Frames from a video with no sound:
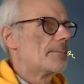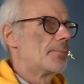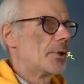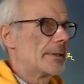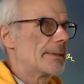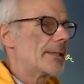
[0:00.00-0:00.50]

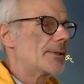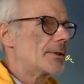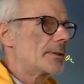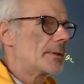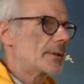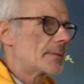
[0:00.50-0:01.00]

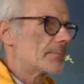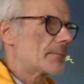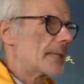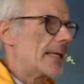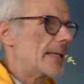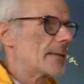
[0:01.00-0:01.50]
Politicians
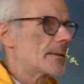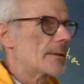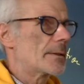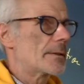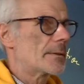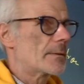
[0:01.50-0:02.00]
and
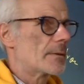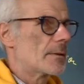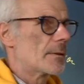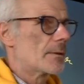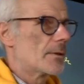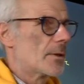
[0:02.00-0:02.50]

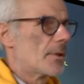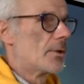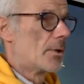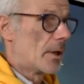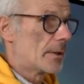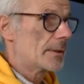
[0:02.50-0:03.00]

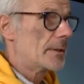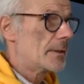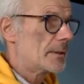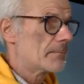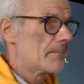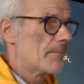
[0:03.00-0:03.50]

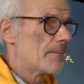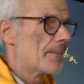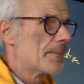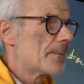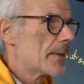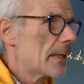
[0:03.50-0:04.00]
lawyers
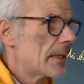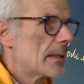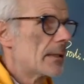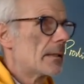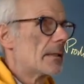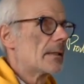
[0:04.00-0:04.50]

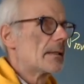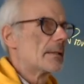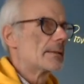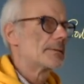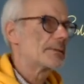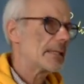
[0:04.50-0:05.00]

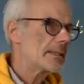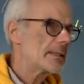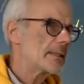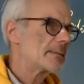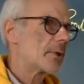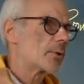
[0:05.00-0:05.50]

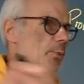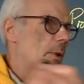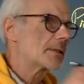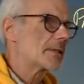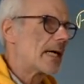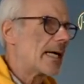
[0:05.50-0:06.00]
thinking about
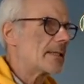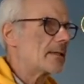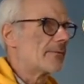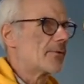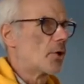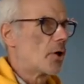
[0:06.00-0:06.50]
what kind
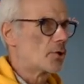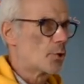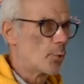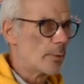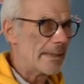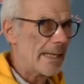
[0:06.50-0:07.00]
of law
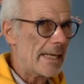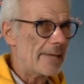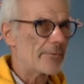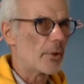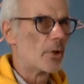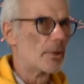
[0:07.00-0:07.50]
do we
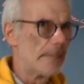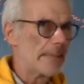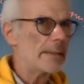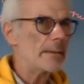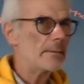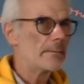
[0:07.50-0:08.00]
have
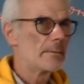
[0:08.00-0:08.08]
already